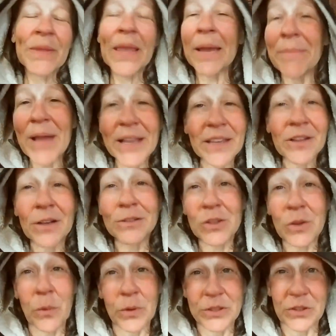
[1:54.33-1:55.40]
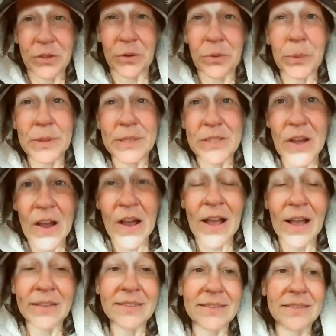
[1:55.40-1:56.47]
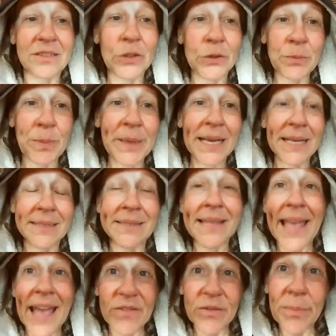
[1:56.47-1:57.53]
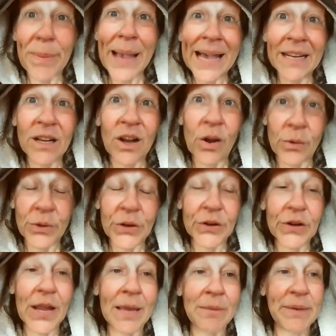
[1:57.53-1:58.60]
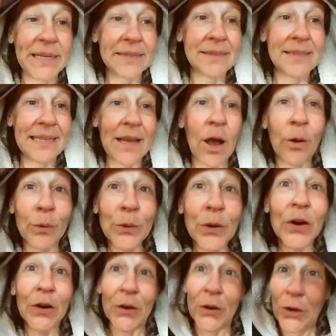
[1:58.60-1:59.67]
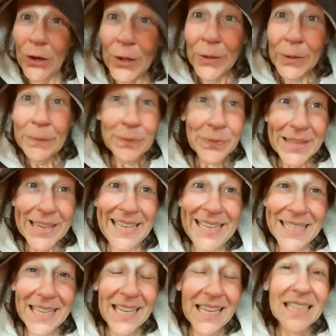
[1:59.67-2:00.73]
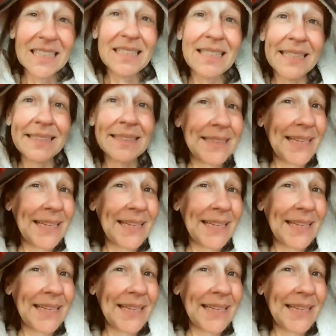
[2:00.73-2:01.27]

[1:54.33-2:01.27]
I'm not going to go scorched earth with the dogs just because they have a bad owner, and because the owner didn't